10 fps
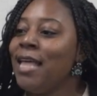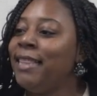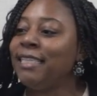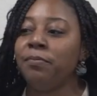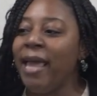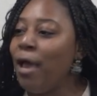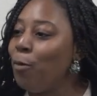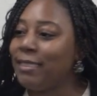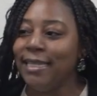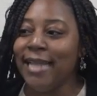This man
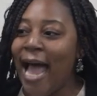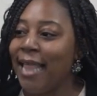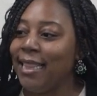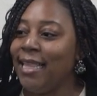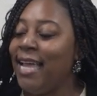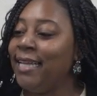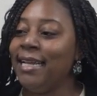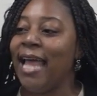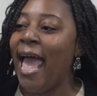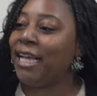was not, he
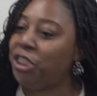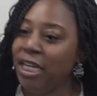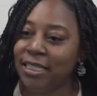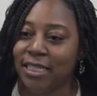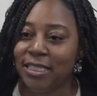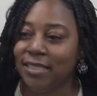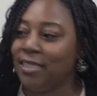didn't ask Jesus